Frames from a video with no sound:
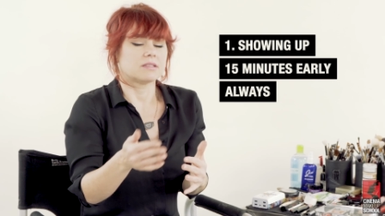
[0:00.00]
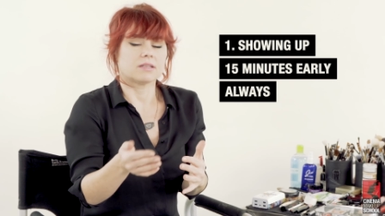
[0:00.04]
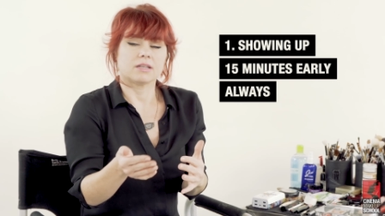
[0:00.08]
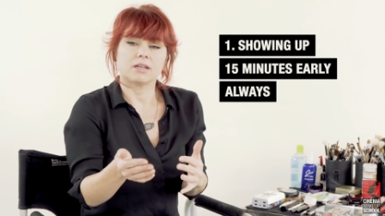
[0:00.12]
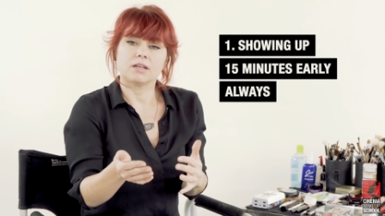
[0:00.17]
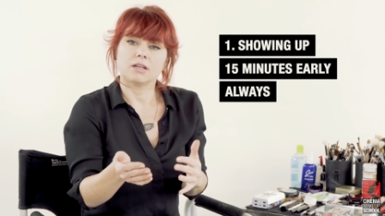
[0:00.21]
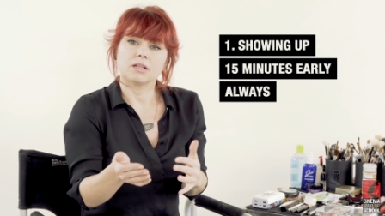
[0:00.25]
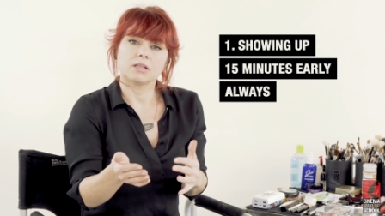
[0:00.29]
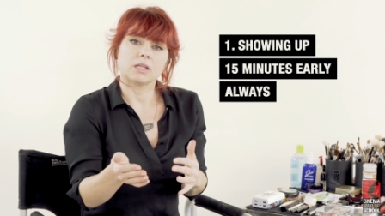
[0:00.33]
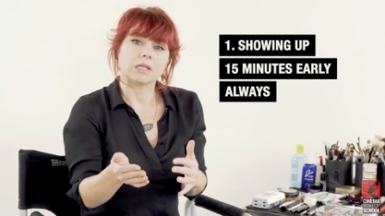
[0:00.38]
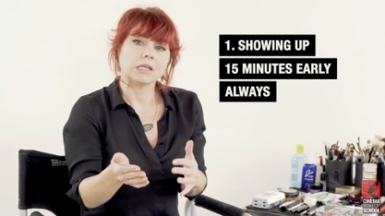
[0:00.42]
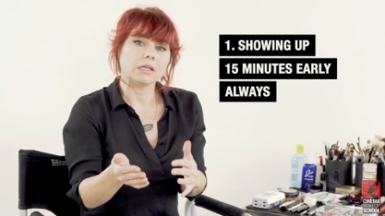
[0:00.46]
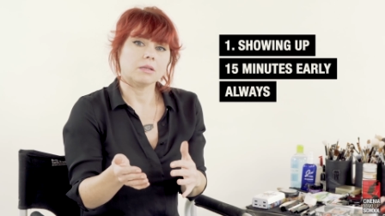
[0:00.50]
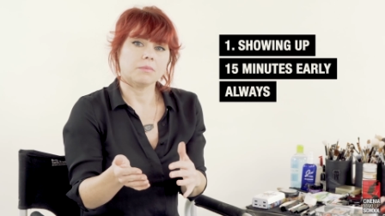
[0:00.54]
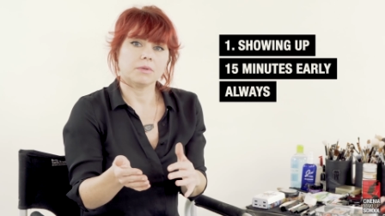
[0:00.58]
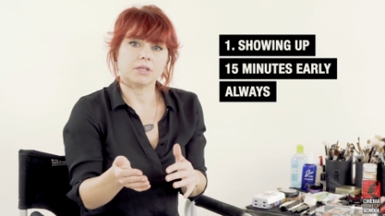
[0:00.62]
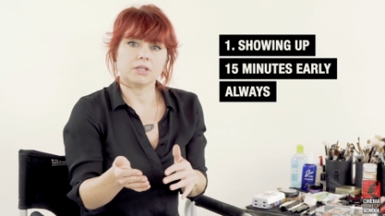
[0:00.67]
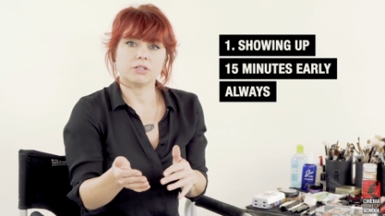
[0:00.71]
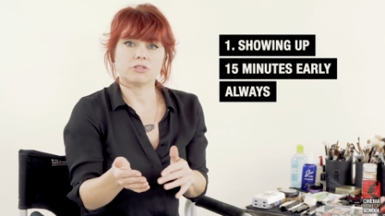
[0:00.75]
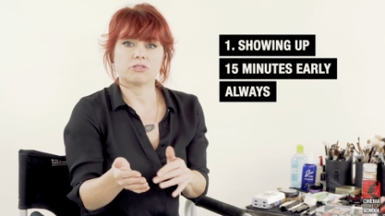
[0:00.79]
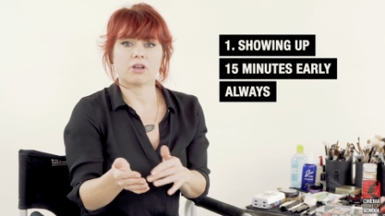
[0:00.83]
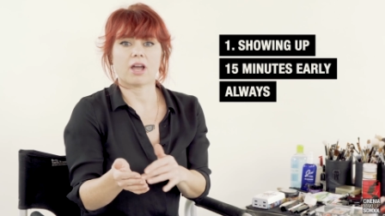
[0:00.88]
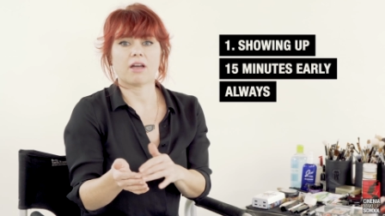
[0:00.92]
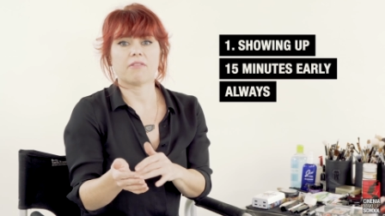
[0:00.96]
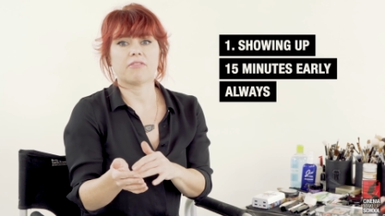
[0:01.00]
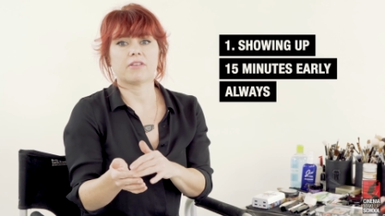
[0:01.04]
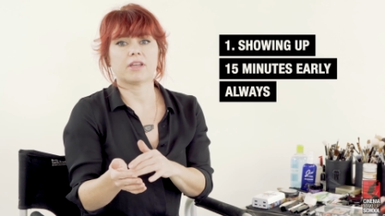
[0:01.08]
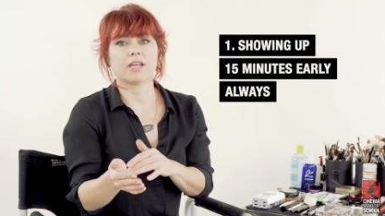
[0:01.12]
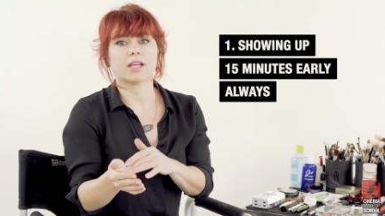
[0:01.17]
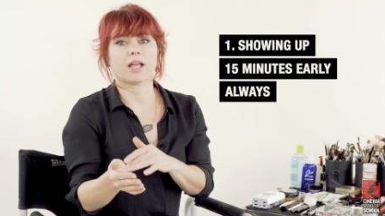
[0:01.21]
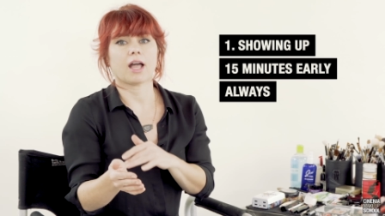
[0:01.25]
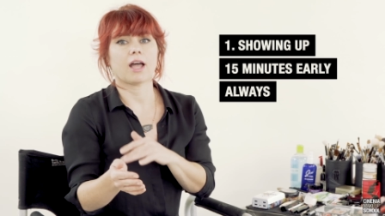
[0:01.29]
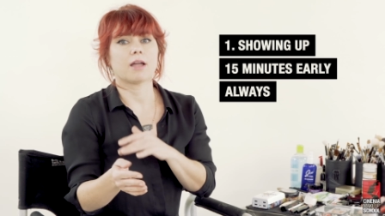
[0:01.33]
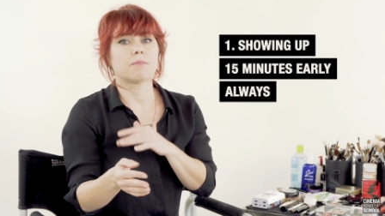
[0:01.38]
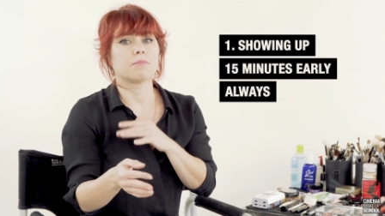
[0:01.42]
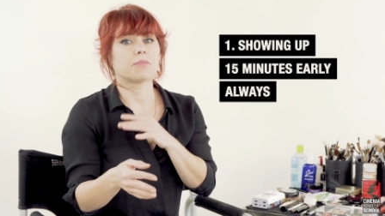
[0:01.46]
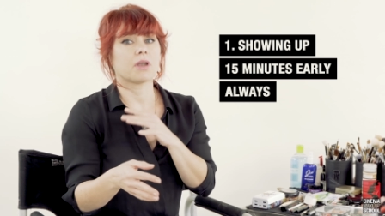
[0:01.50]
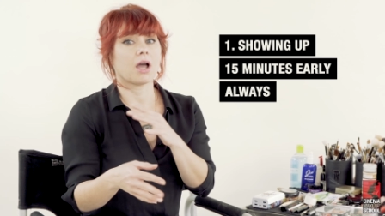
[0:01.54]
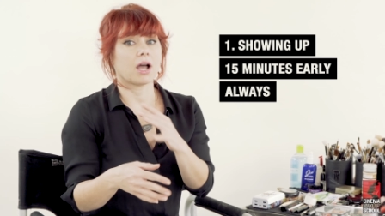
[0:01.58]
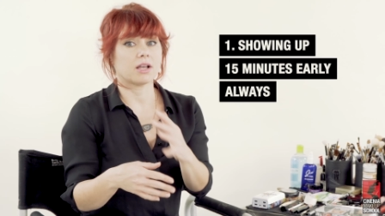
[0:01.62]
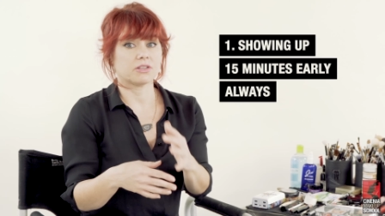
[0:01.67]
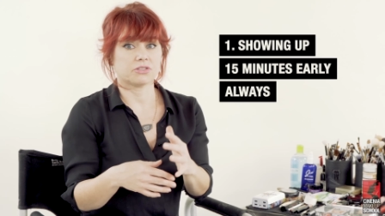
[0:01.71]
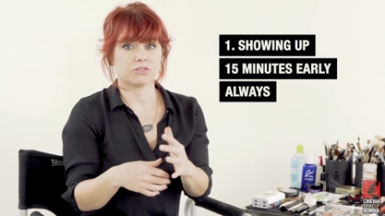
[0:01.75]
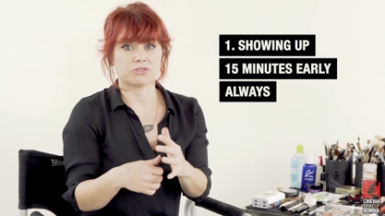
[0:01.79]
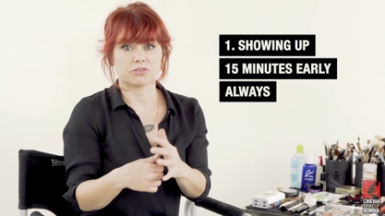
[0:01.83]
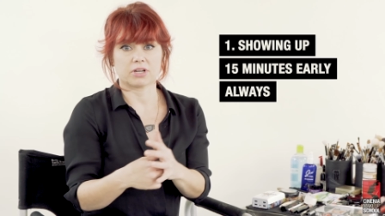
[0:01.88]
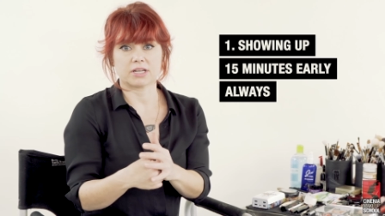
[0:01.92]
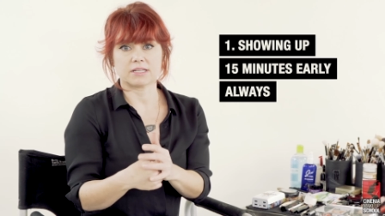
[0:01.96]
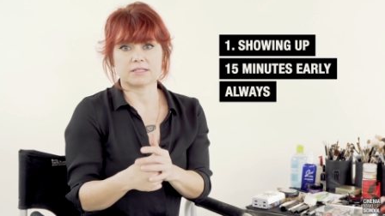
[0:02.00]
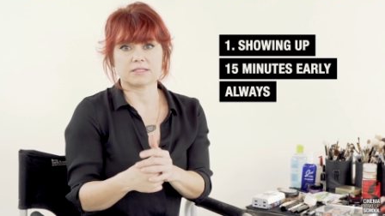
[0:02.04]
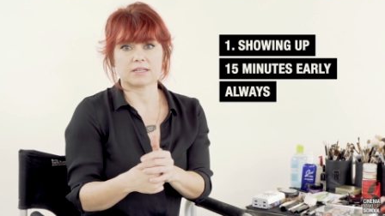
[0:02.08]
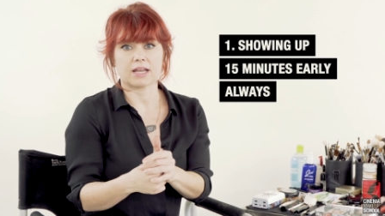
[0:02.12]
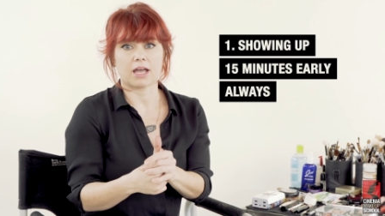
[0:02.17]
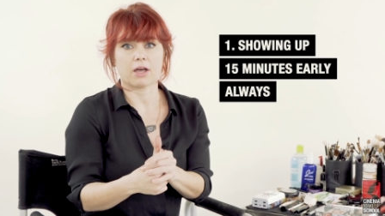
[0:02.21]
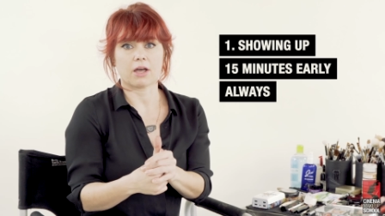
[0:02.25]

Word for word: sit in a little bit of traffic, I'm not stressed